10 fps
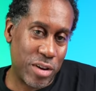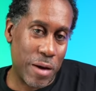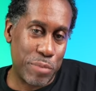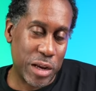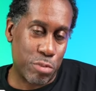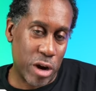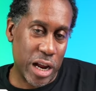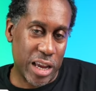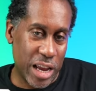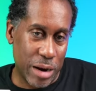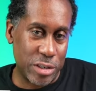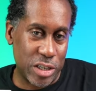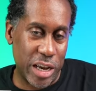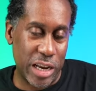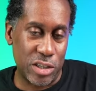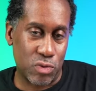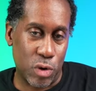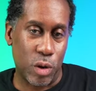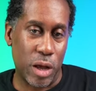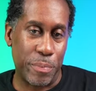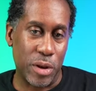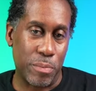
They're not big brand cameras. You can't just roll up into